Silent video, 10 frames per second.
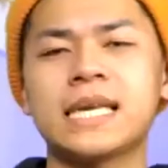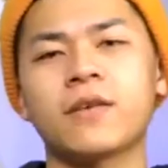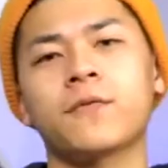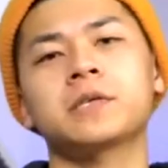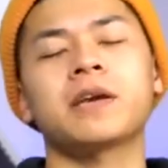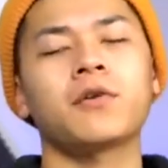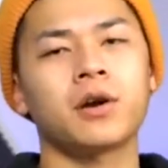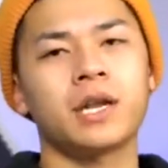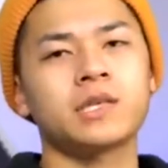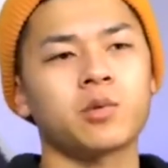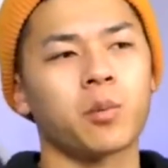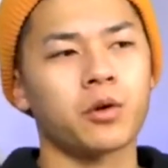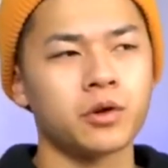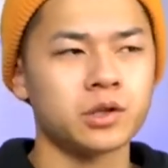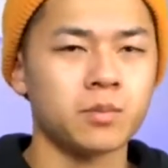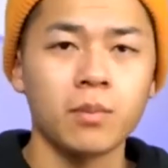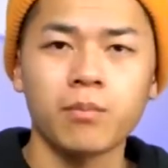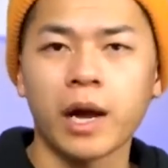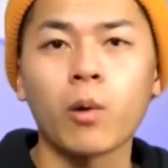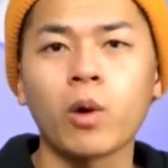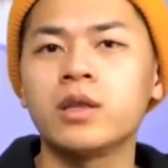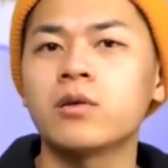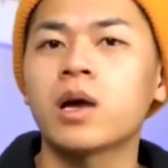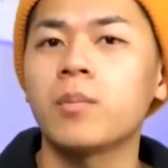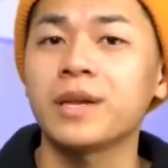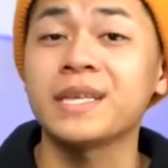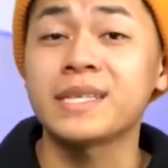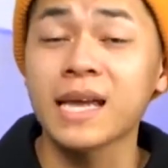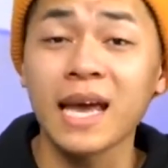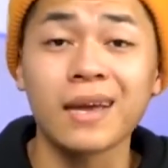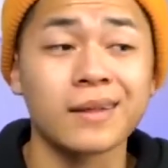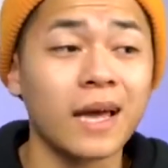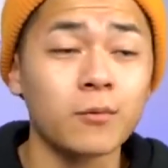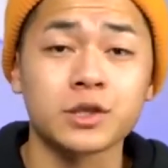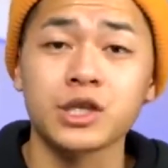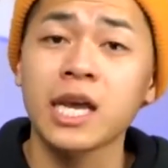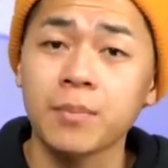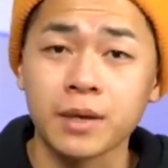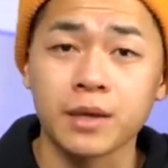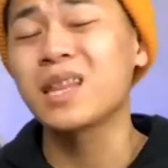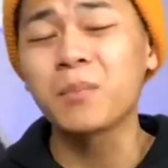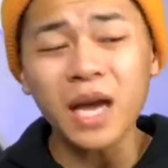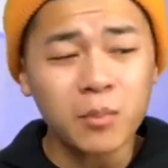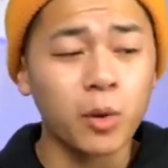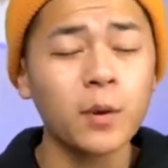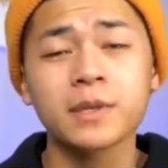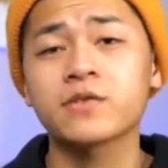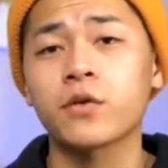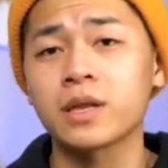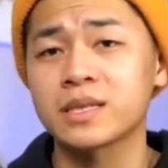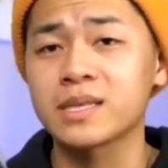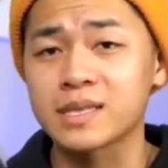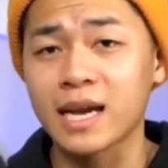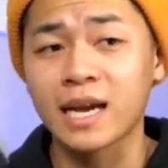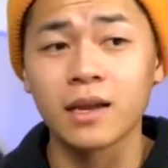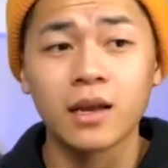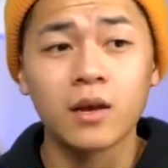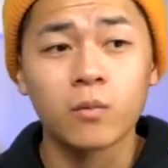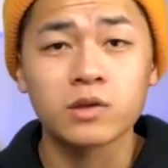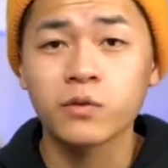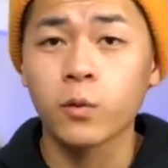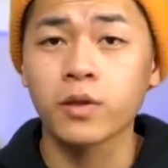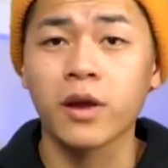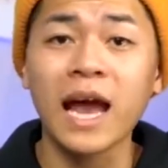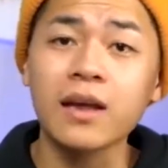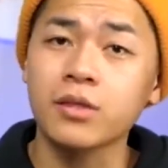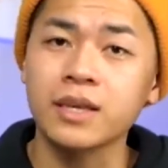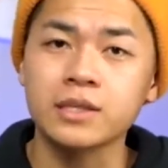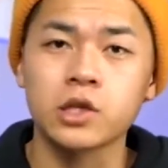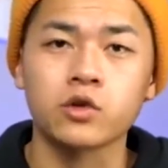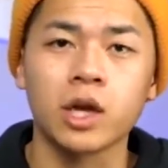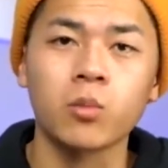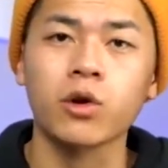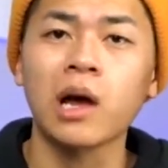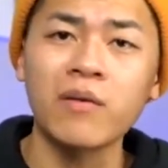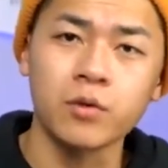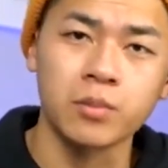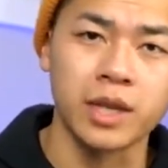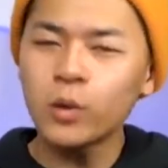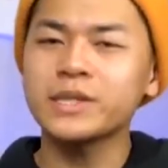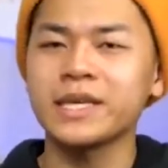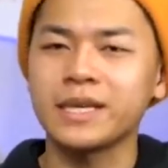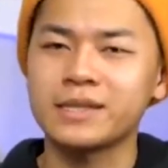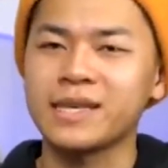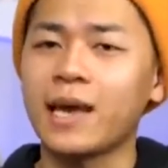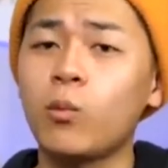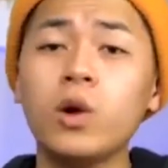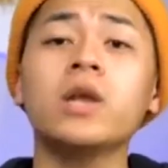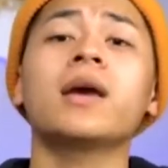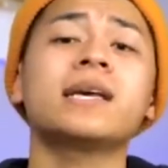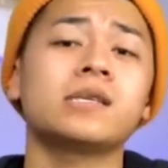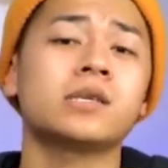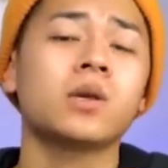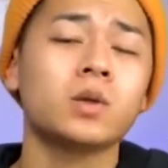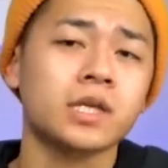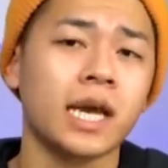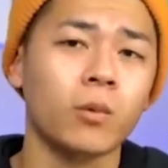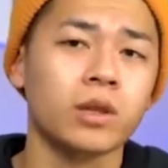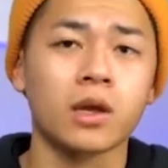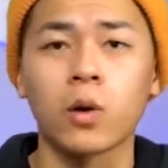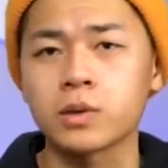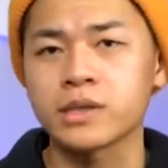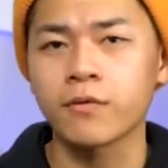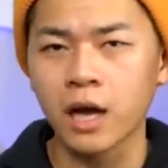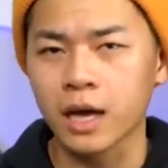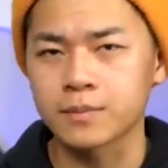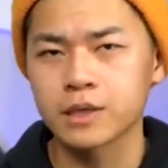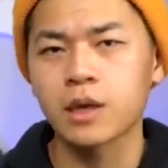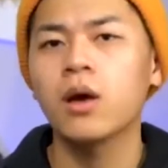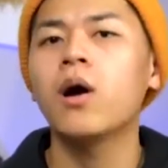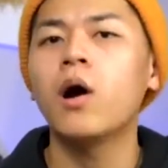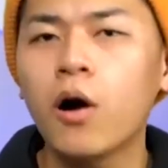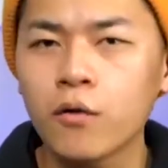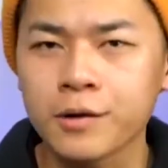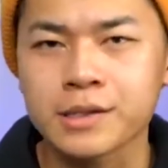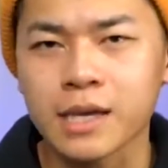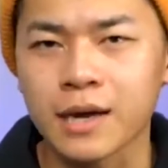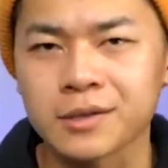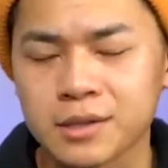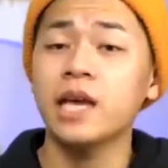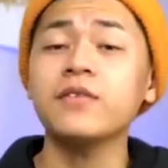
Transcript: See, the first ever hoodies were produced by a well-known company today, and that was Champion. And the main purpose for this design was for their athletes to train more comfortably. Coziness. And what do you guys associate with the cozy vibes? Oversized.